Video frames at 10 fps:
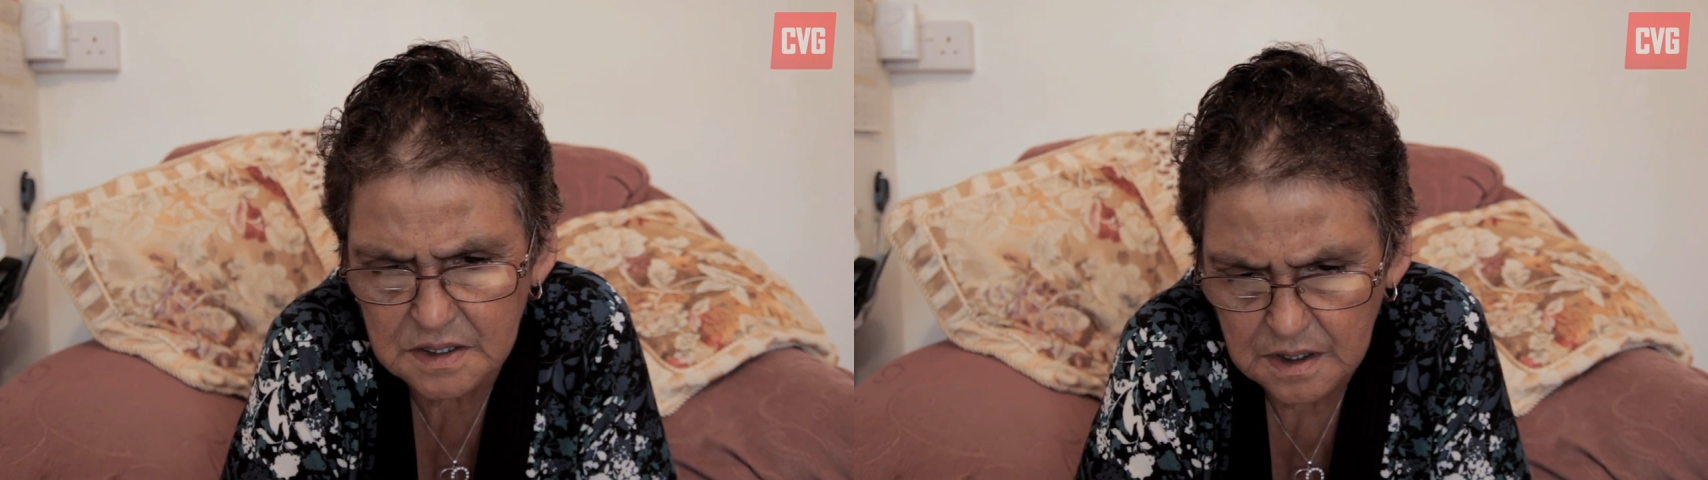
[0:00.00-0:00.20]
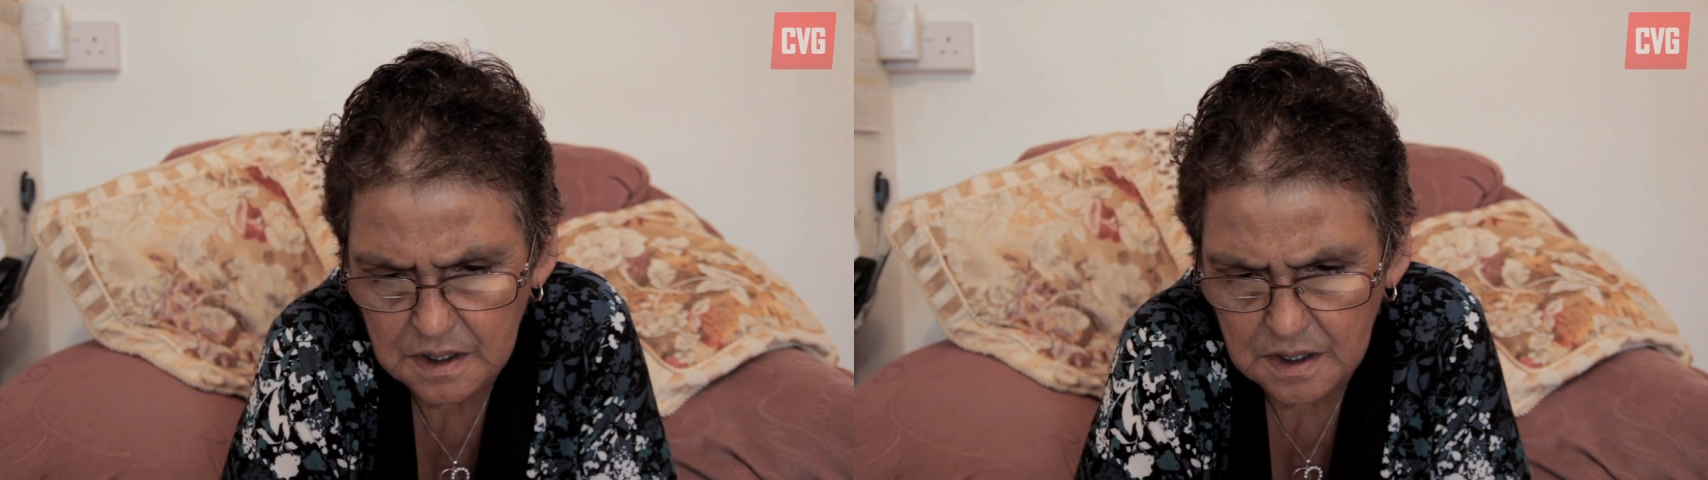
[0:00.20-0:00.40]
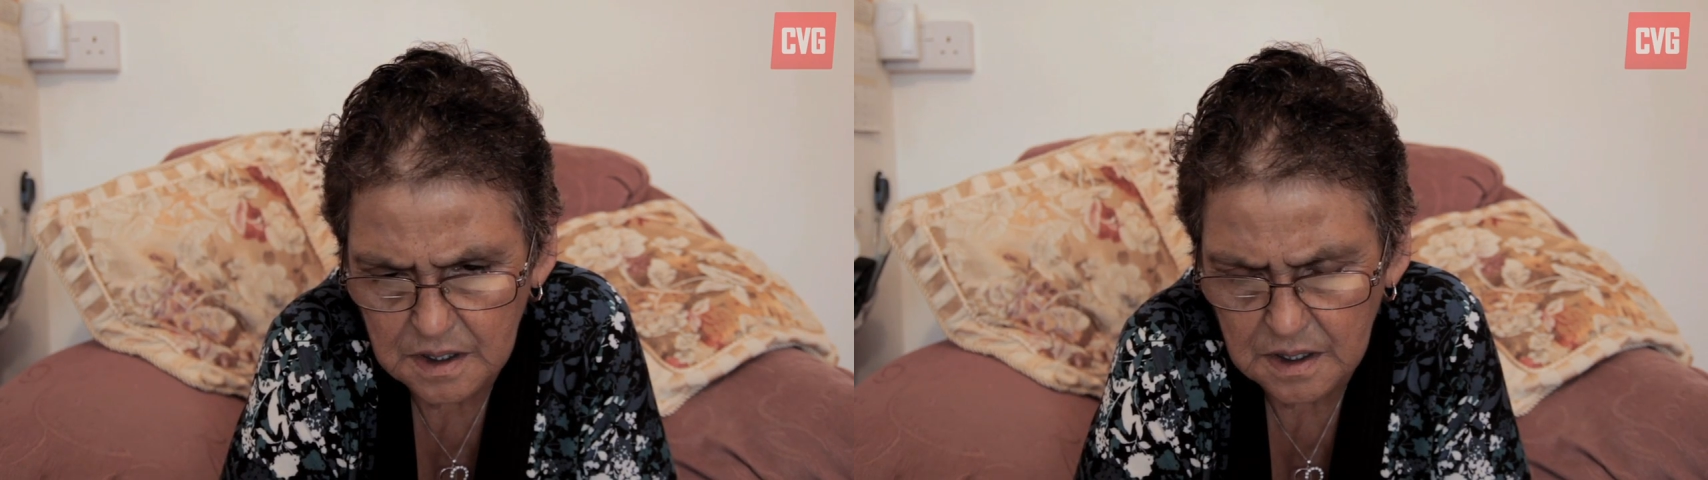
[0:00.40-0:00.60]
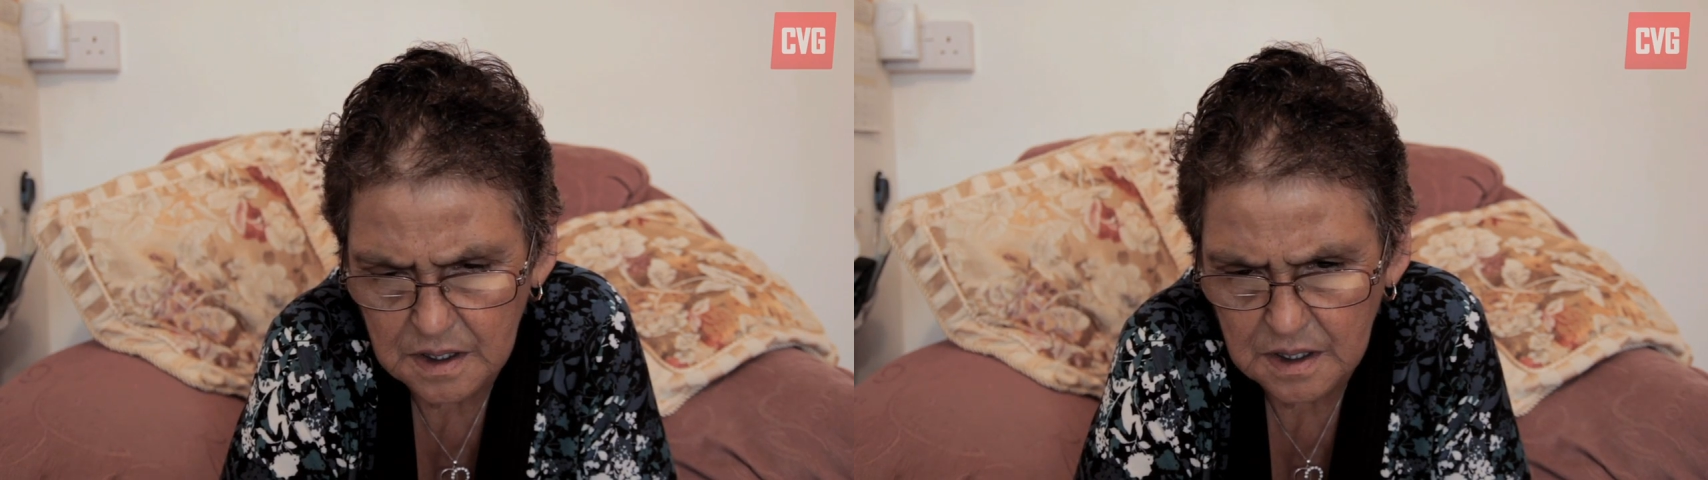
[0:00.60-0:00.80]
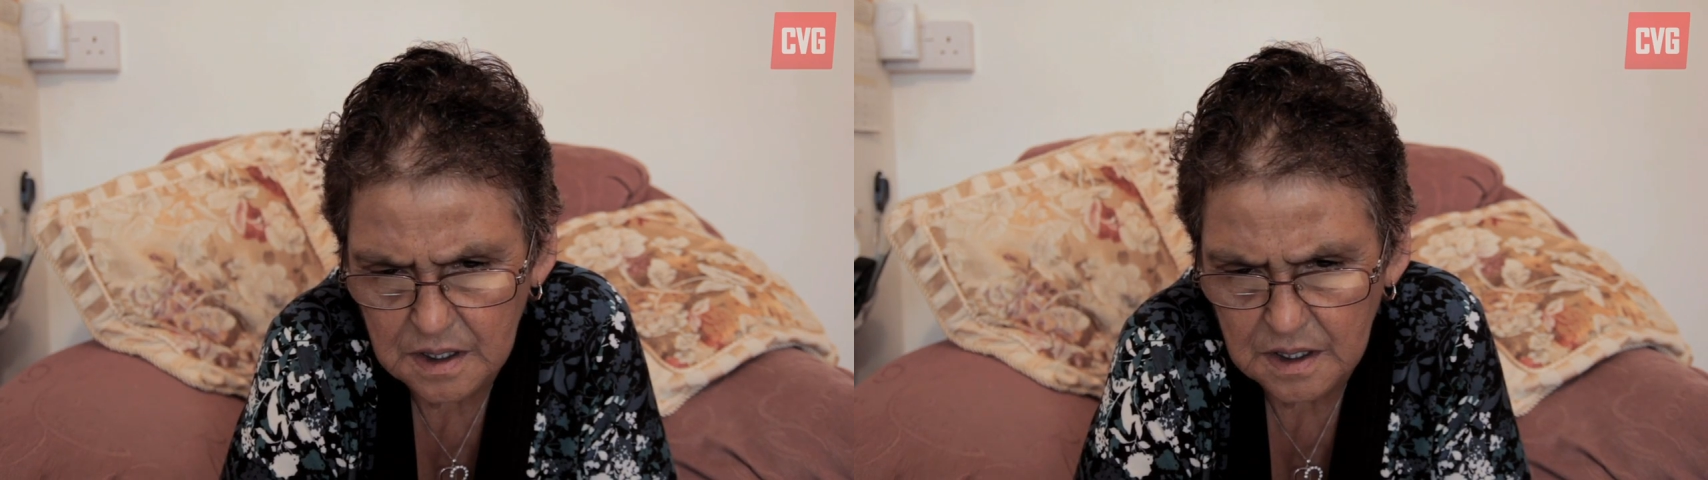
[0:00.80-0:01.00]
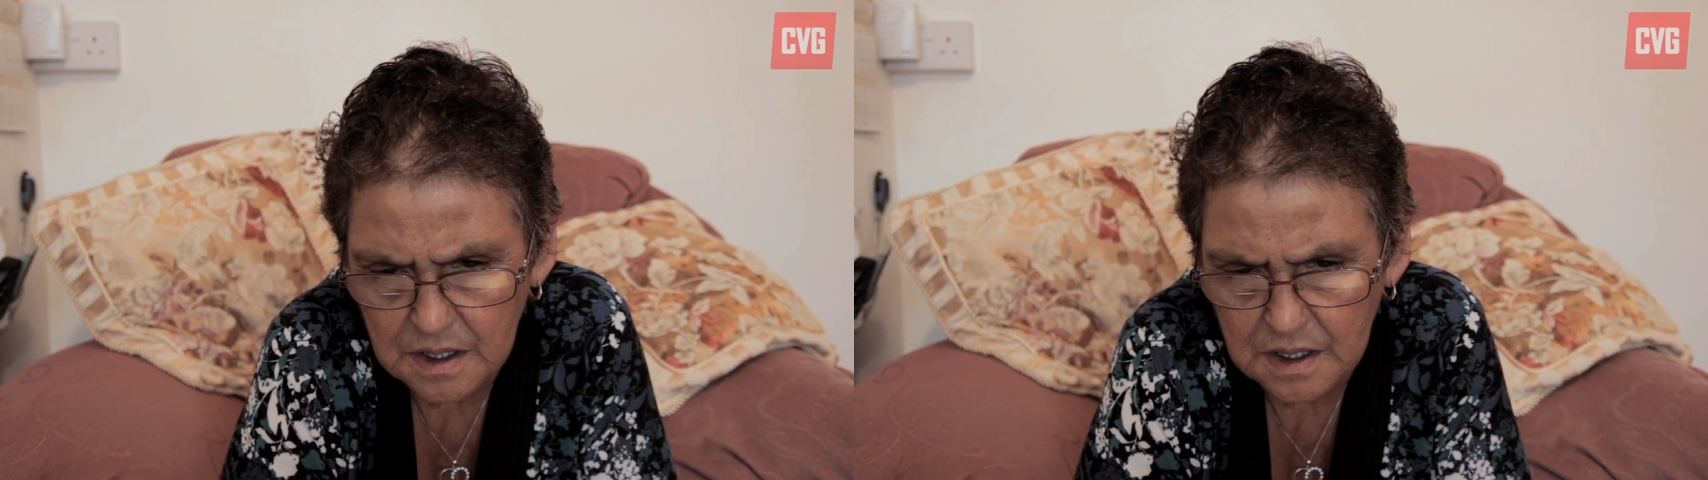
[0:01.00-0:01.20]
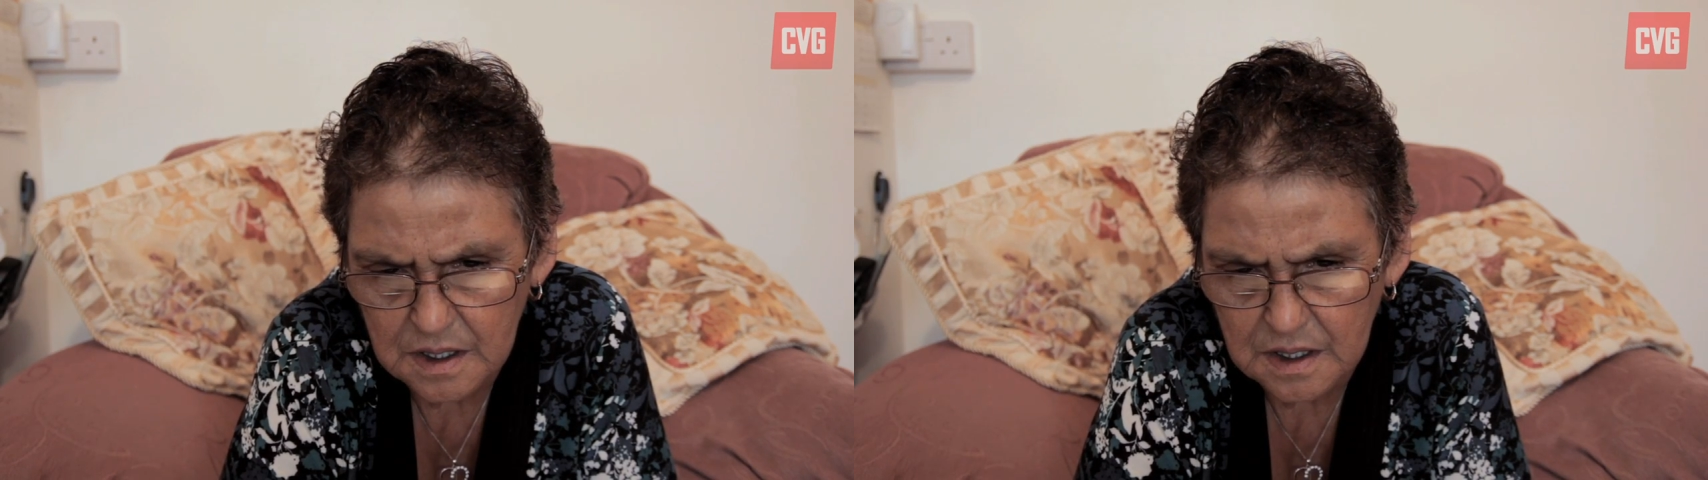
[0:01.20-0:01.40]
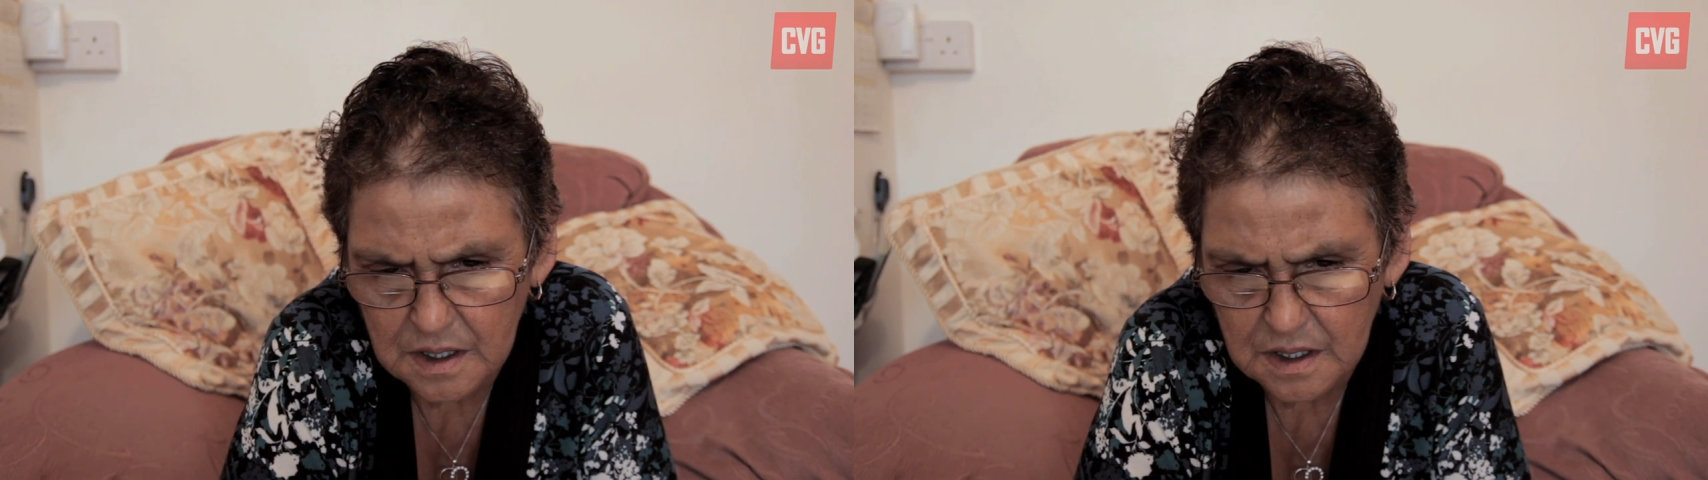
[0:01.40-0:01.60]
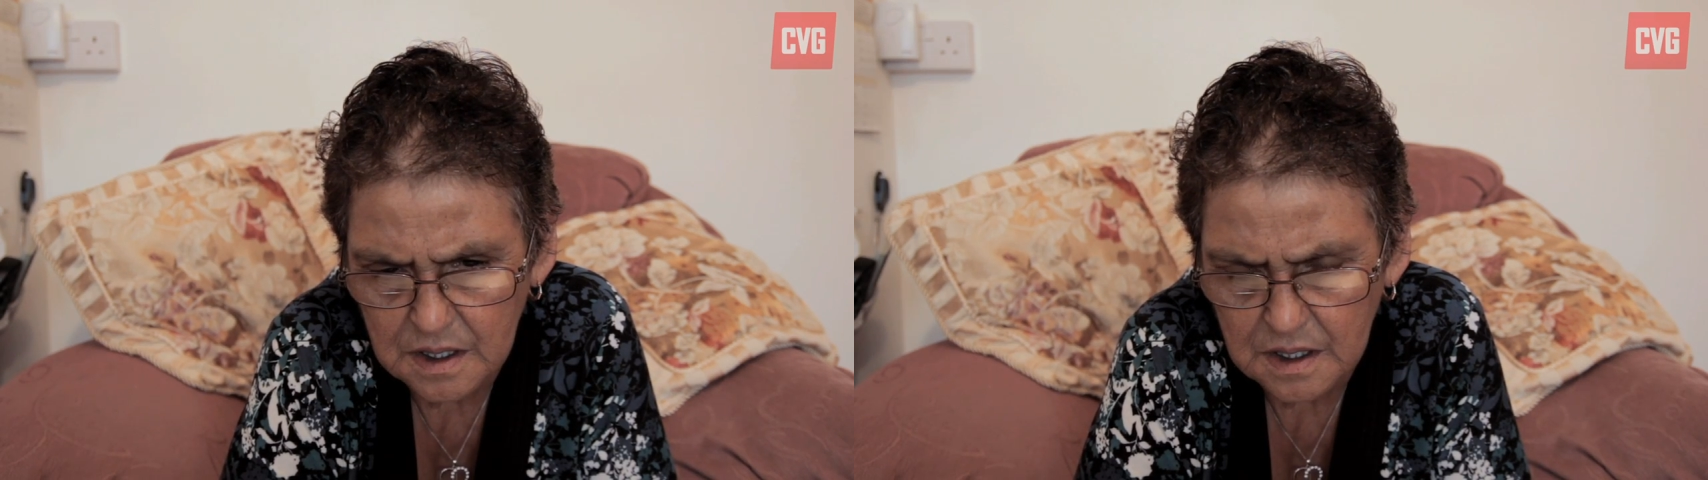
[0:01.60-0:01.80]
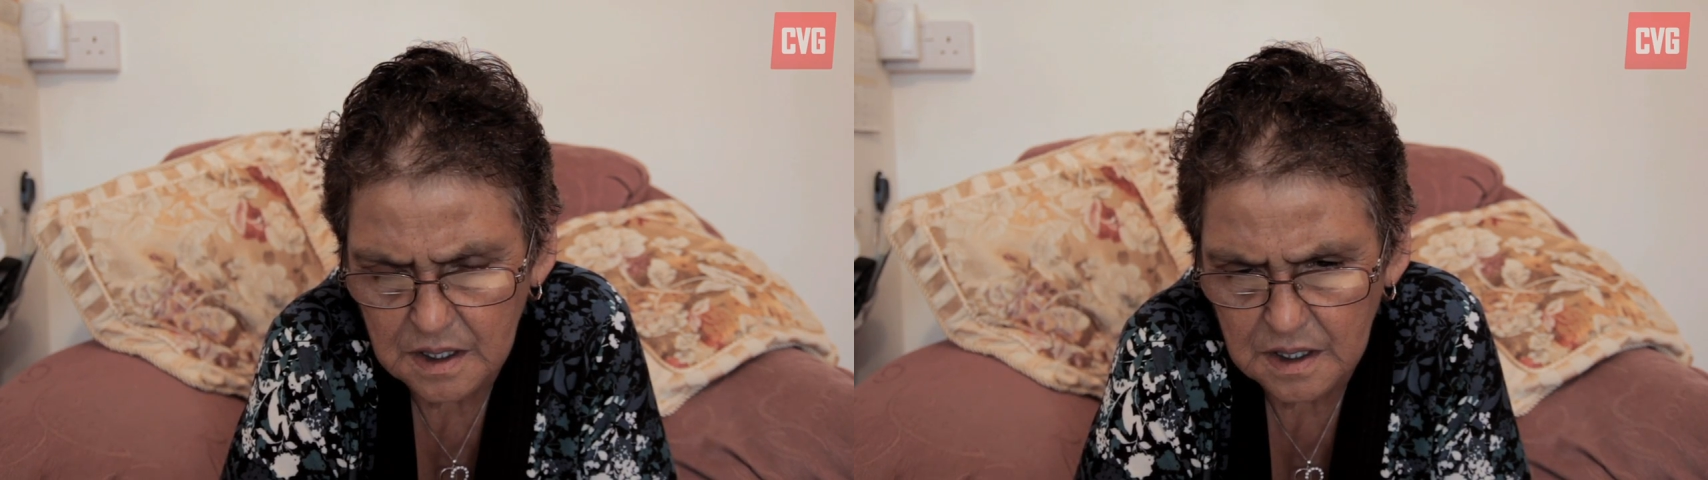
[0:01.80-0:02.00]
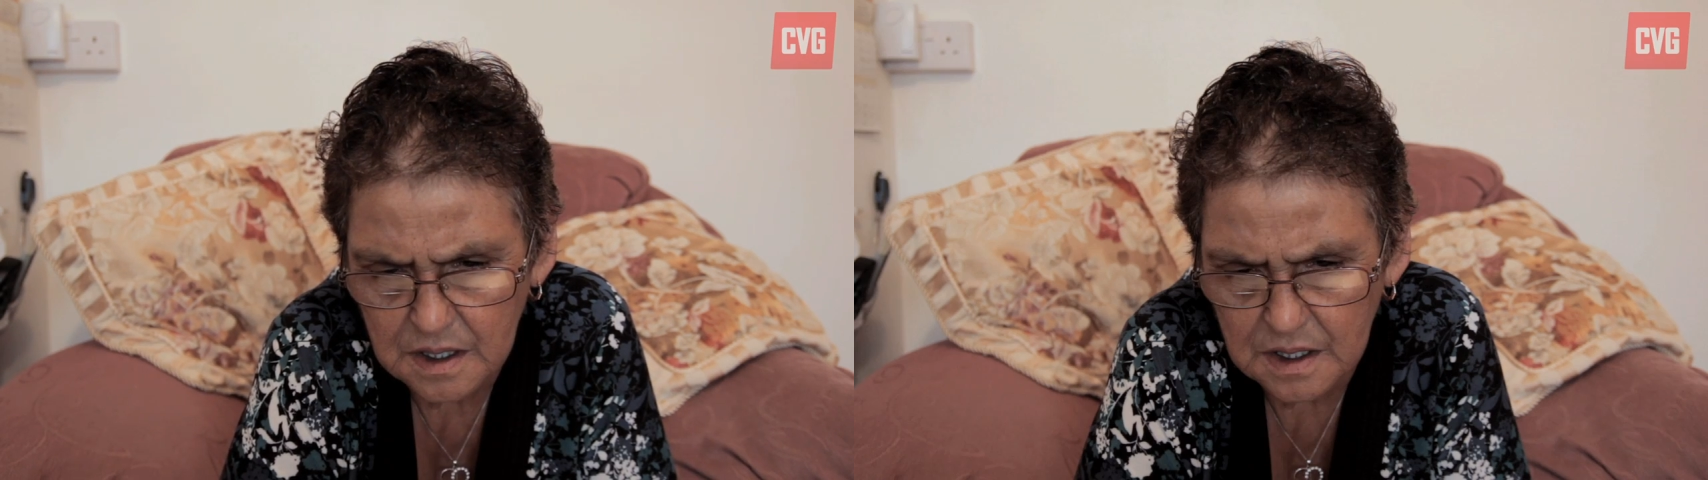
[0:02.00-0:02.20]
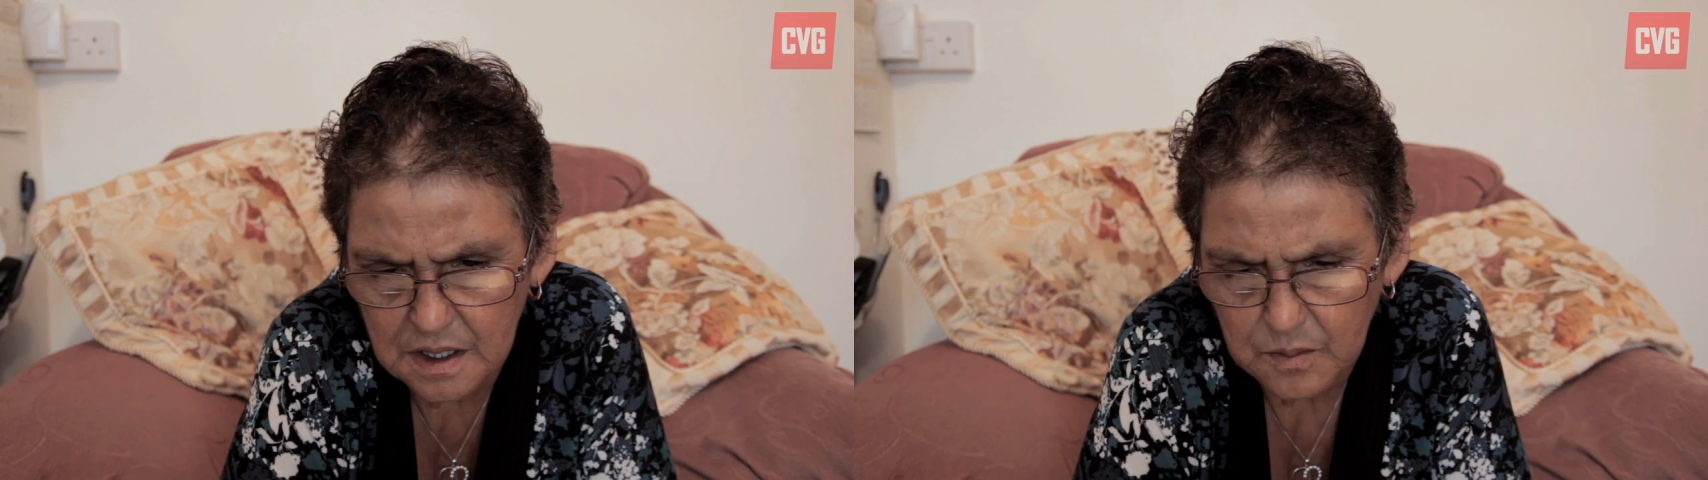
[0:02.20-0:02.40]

How would you be protecting yourself, like, do you think?